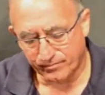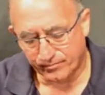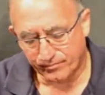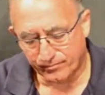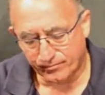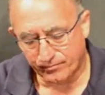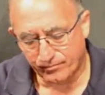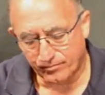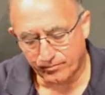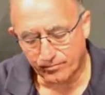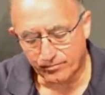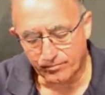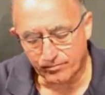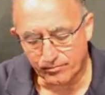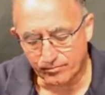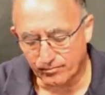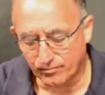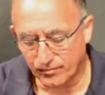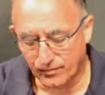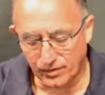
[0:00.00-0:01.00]

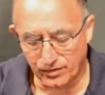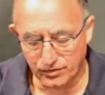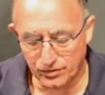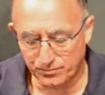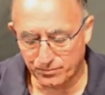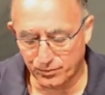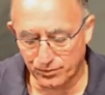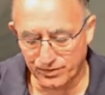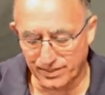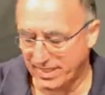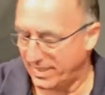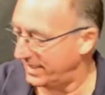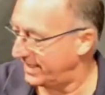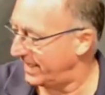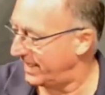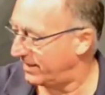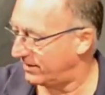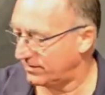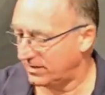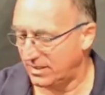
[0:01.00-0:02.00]
Let's put that
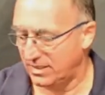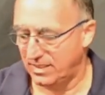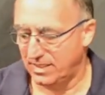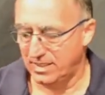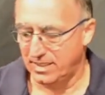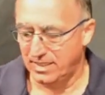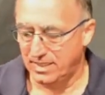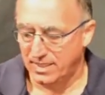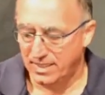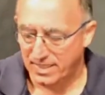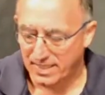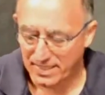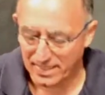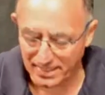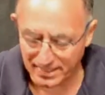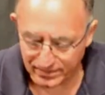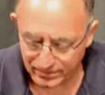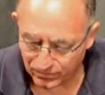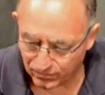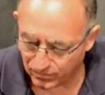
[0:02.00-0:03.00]
down
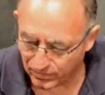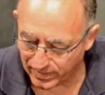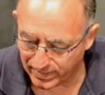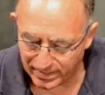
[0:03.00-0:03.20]
and away.